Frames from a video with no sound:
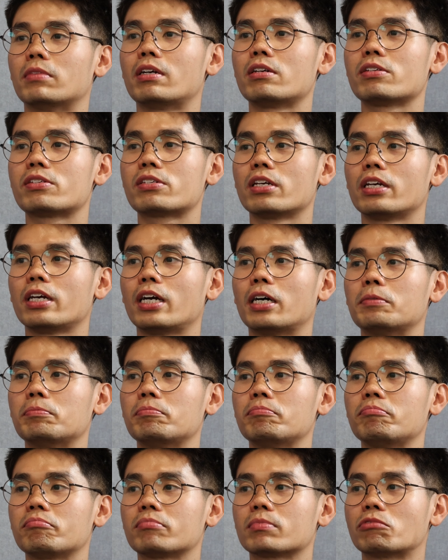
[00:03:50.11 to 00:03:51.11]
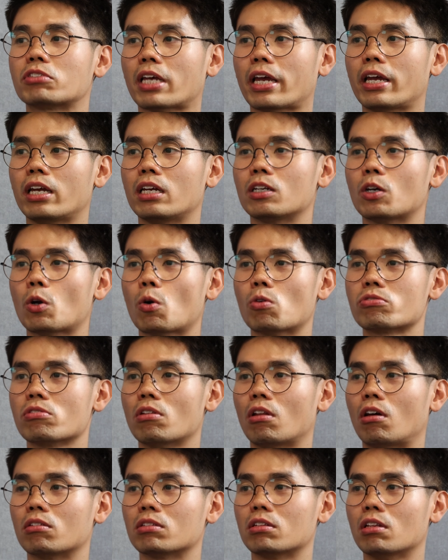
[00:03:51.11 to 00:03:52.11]
There's a saying goes
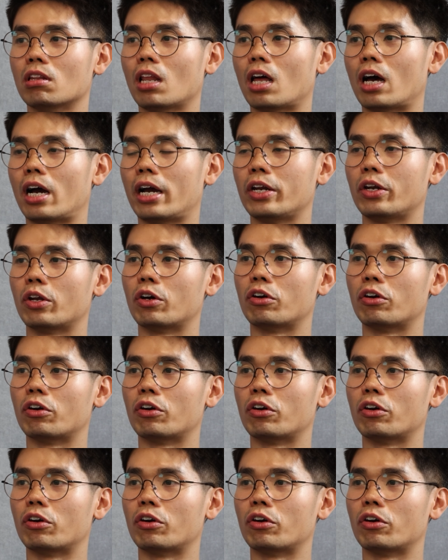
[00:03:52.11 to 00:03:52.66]
along the line